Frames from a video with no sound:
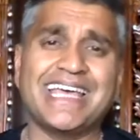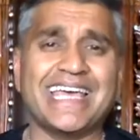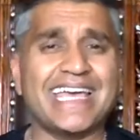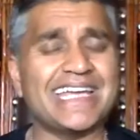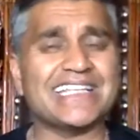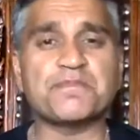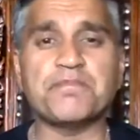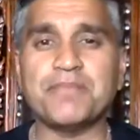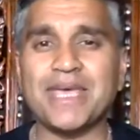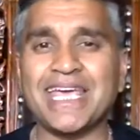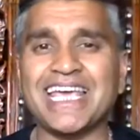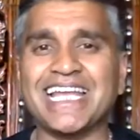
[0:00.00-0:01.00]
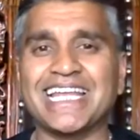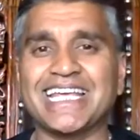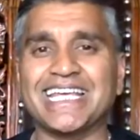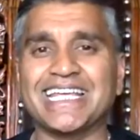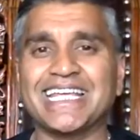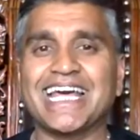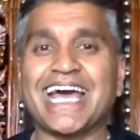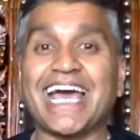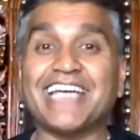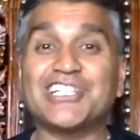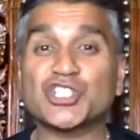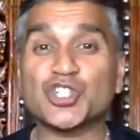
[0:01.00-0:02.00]
It is merely
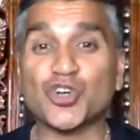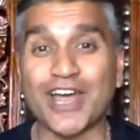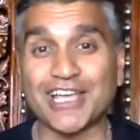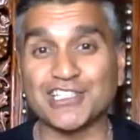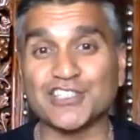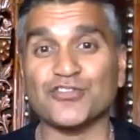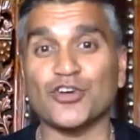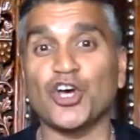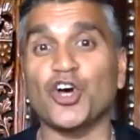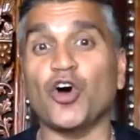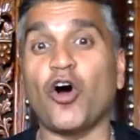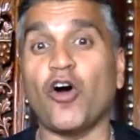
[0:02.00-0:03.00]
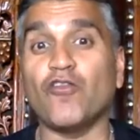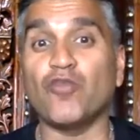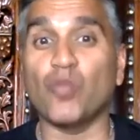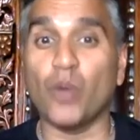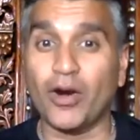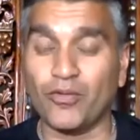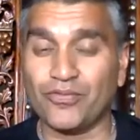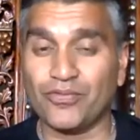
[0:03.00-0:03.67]
a transfer of wealth,